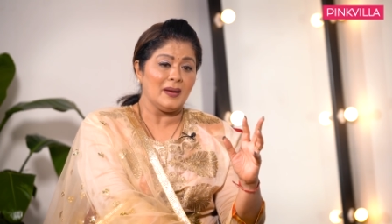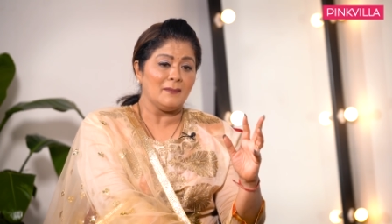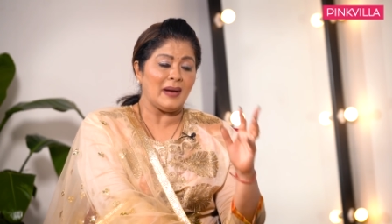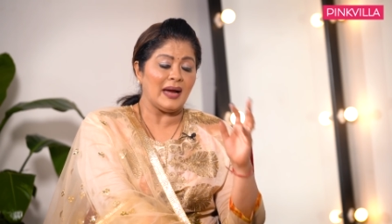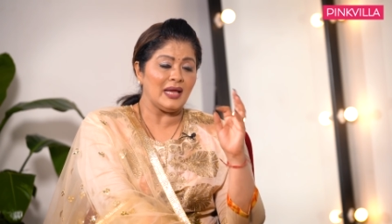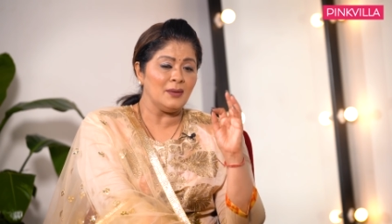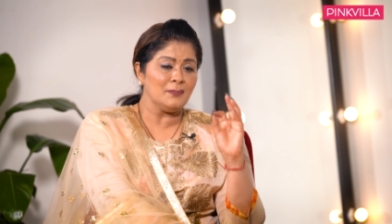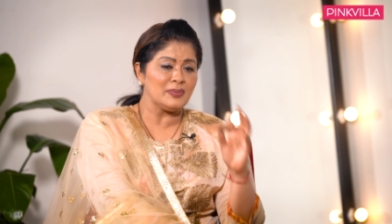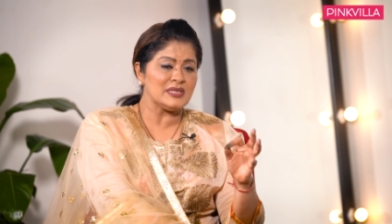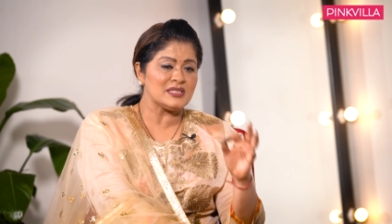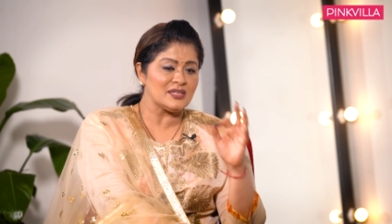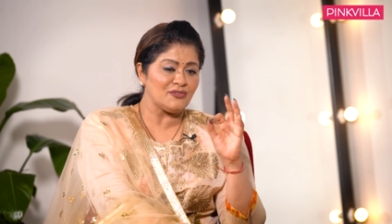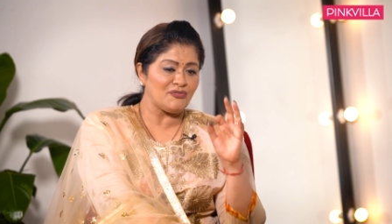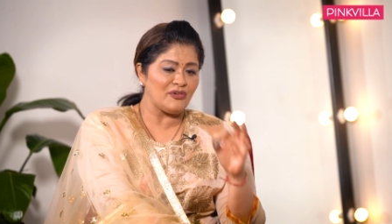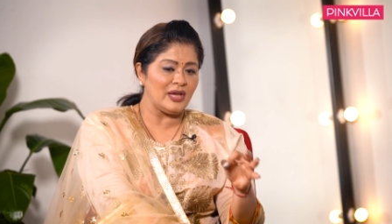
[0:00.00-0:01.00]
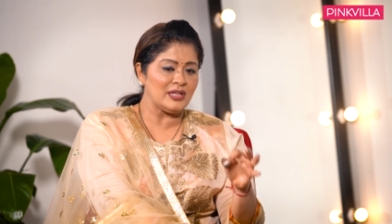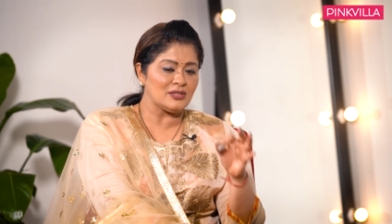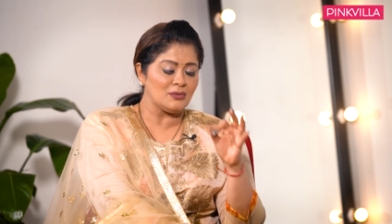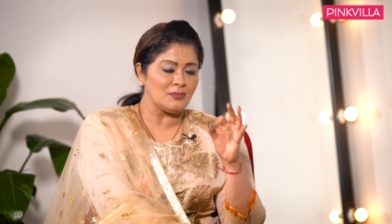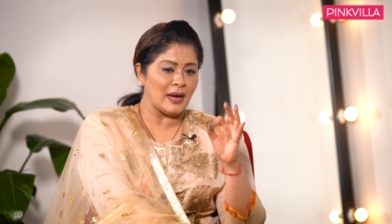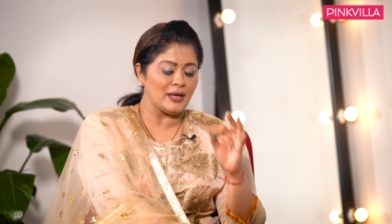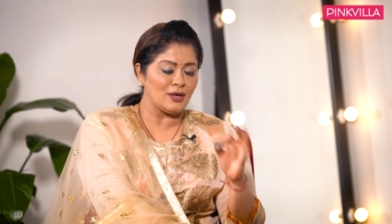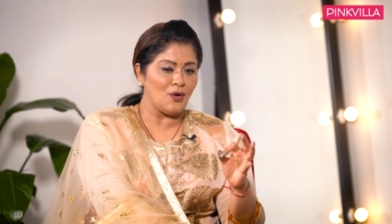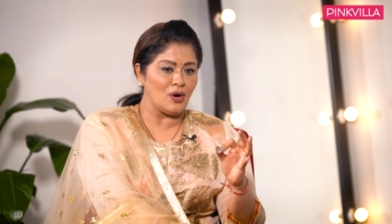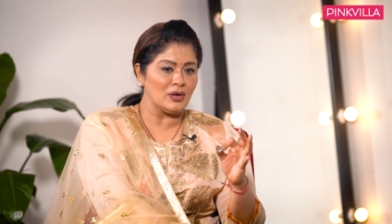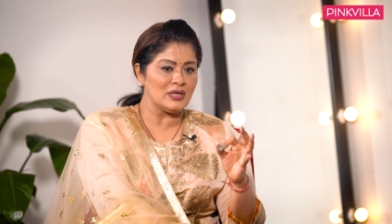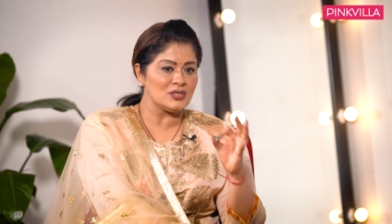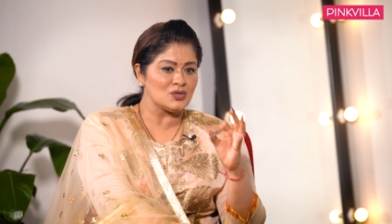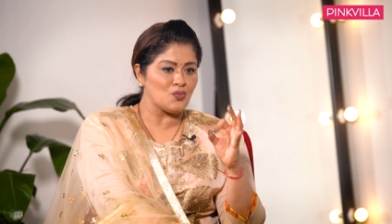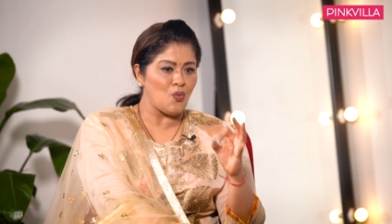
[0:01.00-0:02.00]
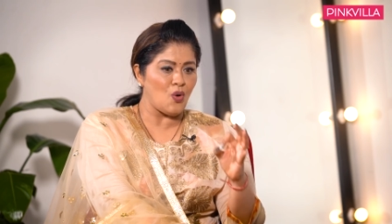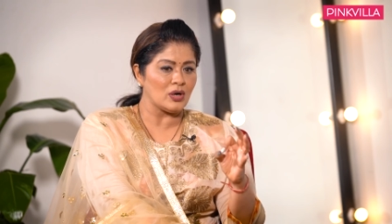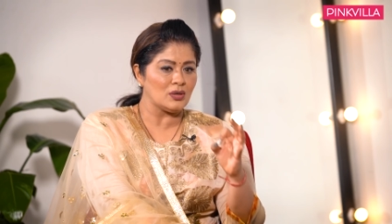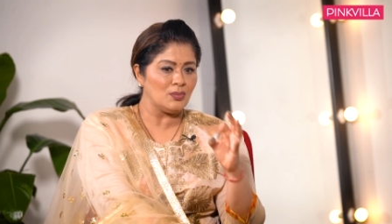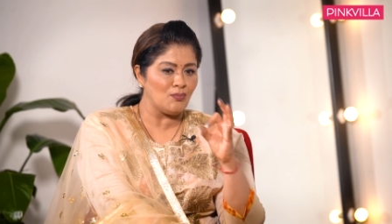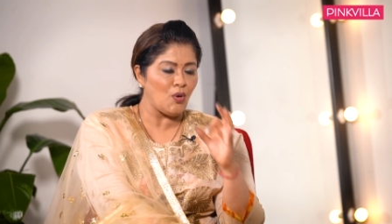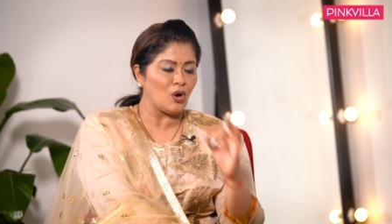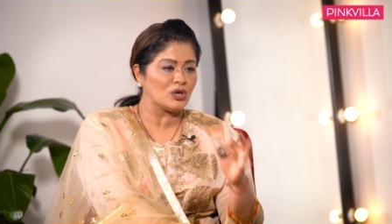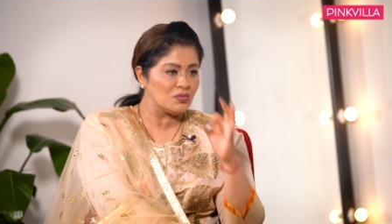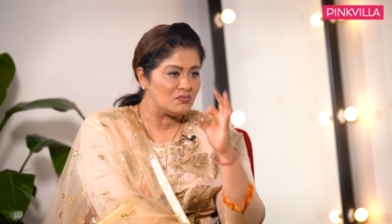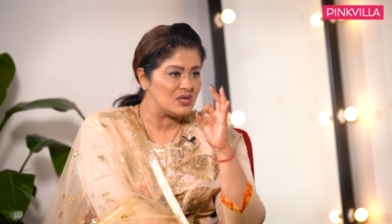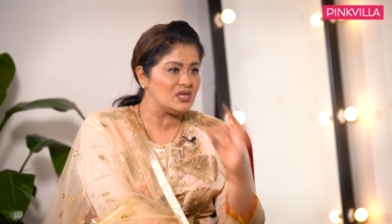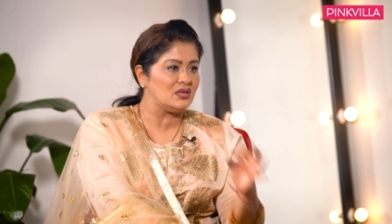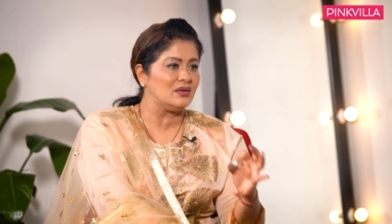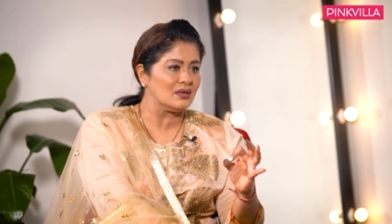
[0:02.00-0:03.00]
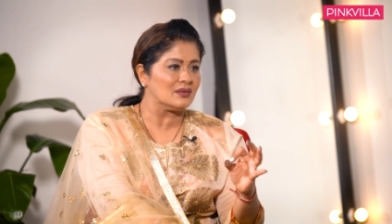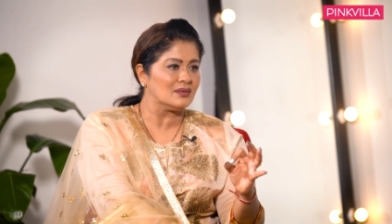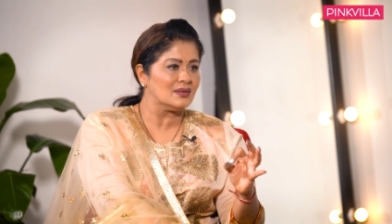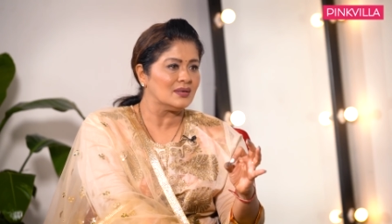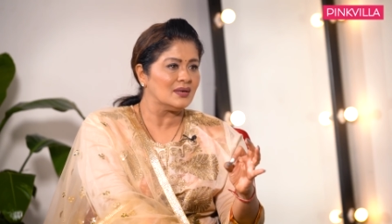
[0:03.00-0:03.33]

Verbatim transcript: My implicit faith in my God is what brought me here.